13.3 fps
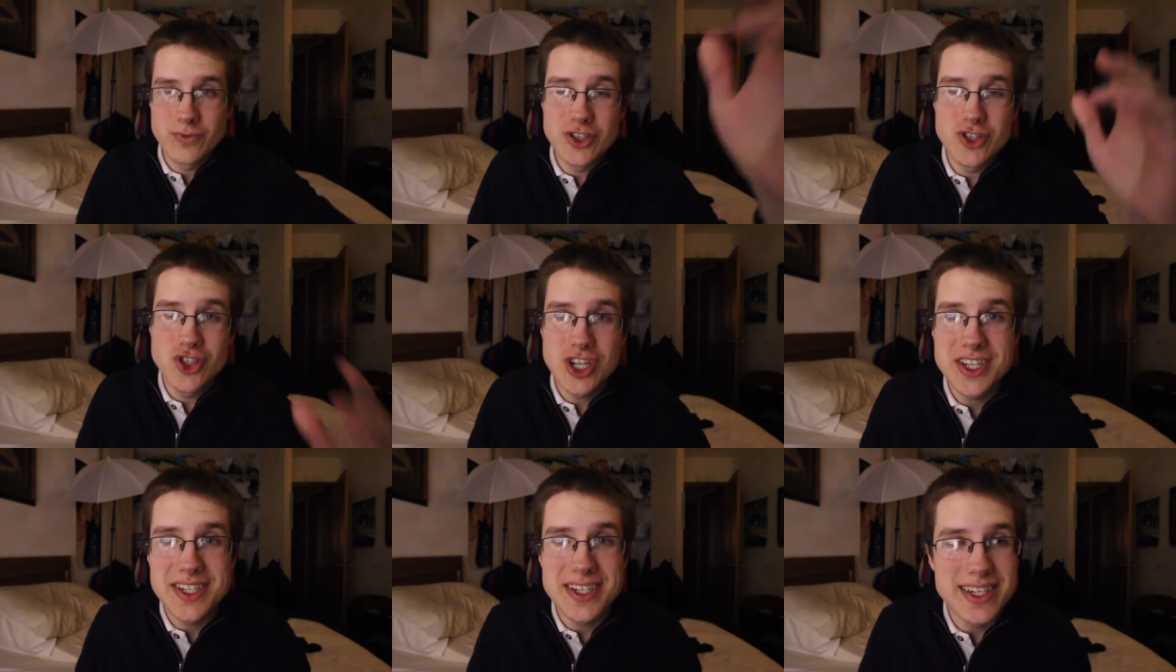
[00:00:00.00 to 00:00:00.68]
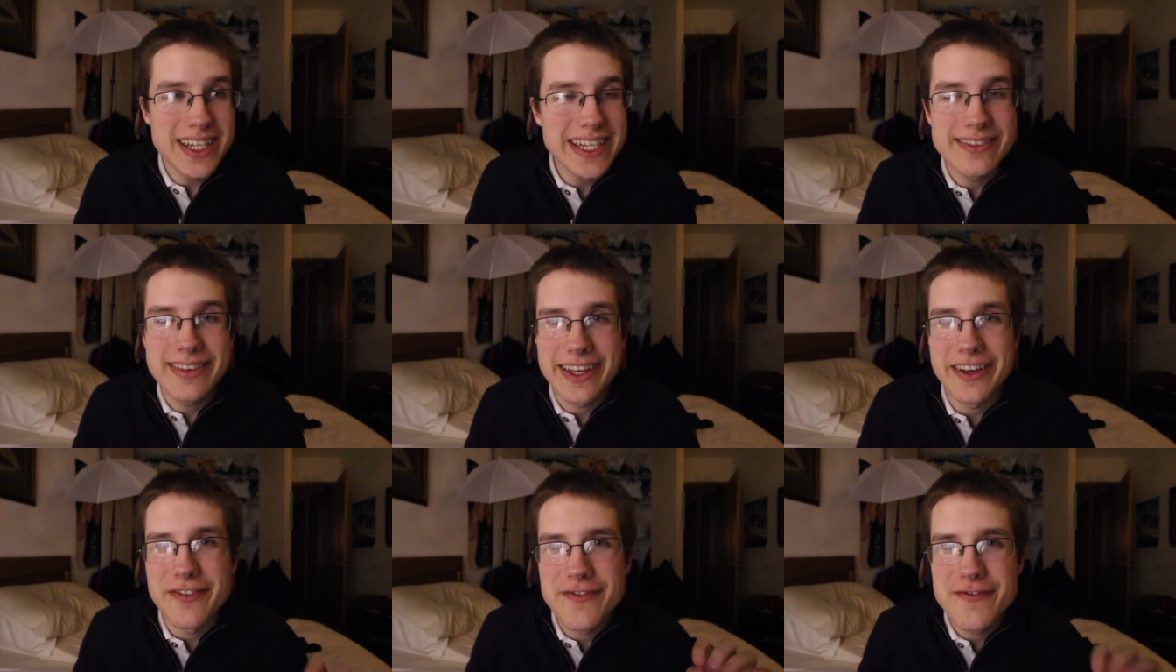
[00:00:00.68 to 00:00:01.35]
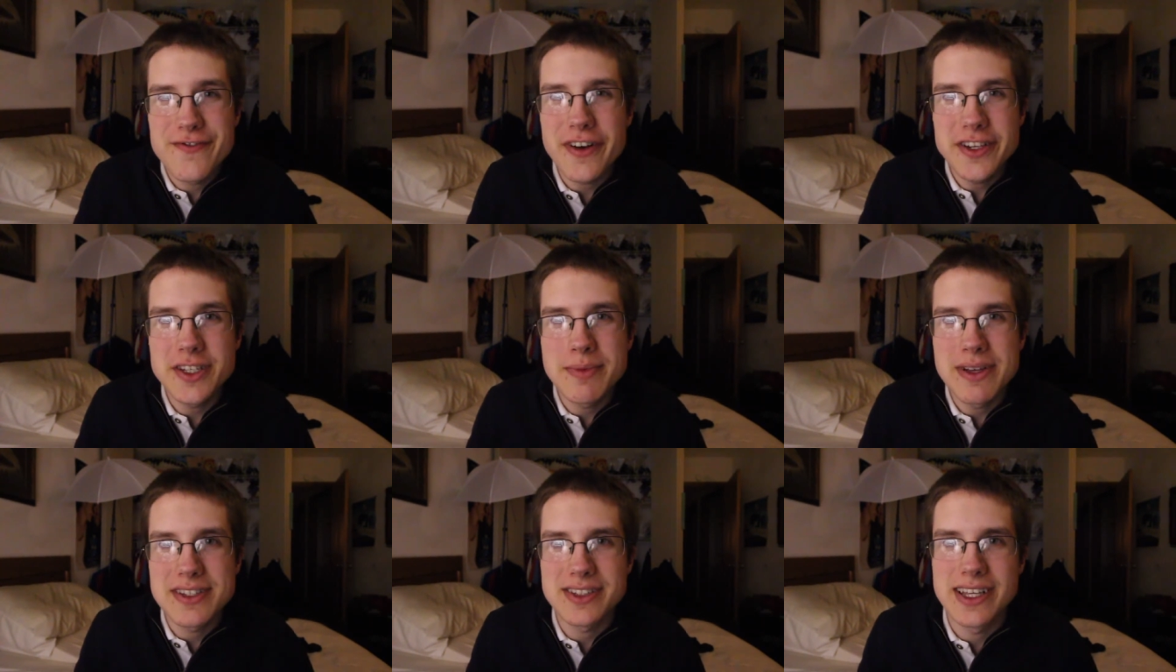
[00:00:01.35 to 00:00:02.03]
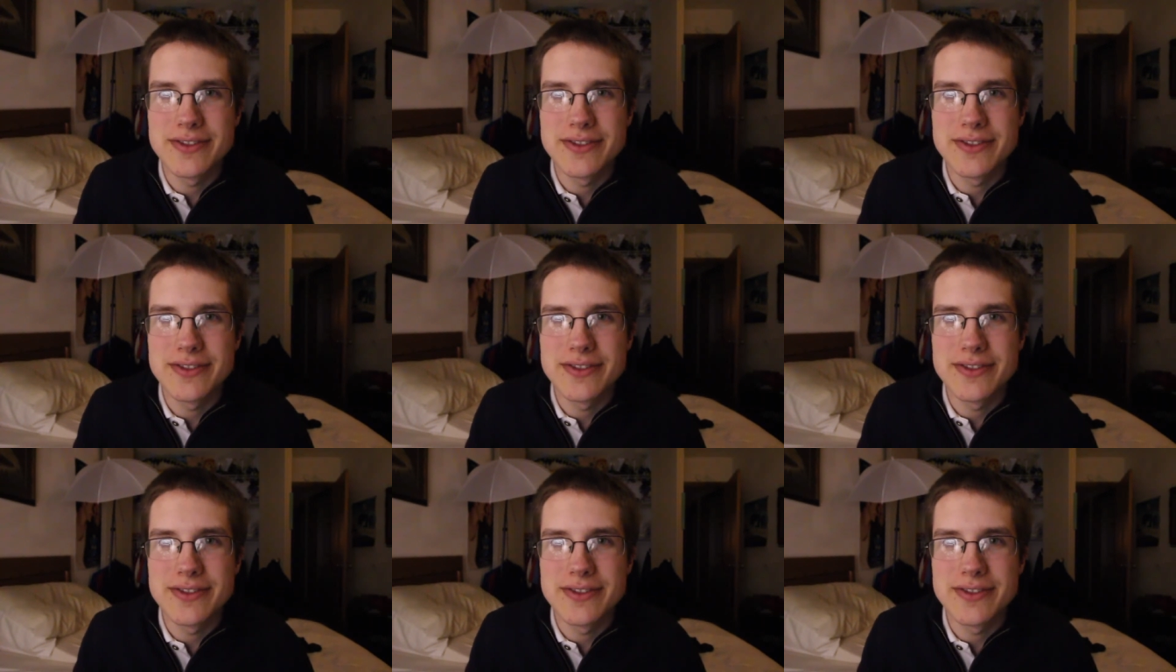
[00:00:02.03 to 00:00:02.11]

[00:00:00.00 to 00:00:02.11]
We just need like a fundamental